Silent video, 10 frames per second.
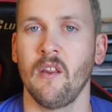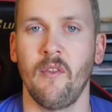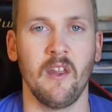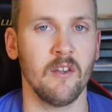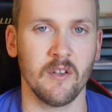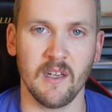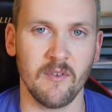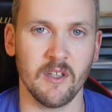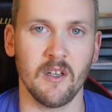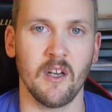Then they'll give
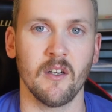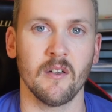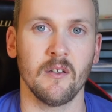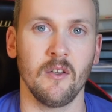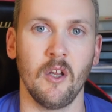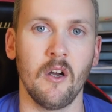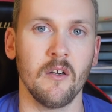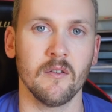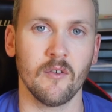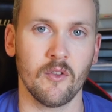you a
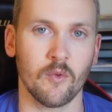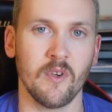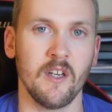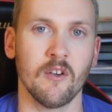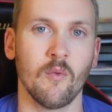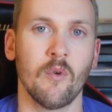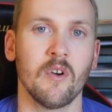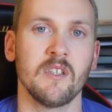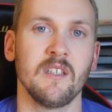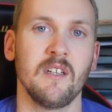long three-year
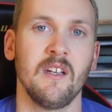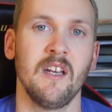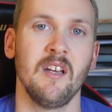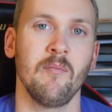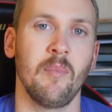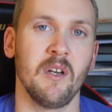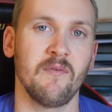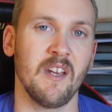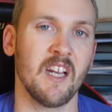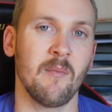warranty but
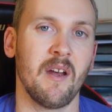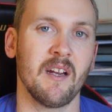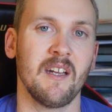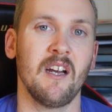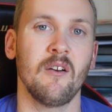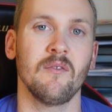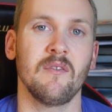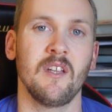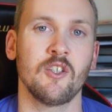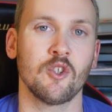if they come back
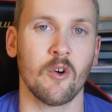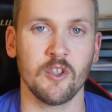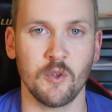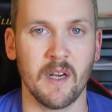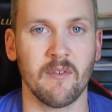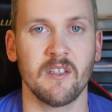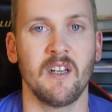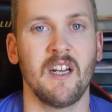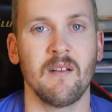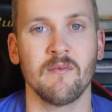out, they charge you every time.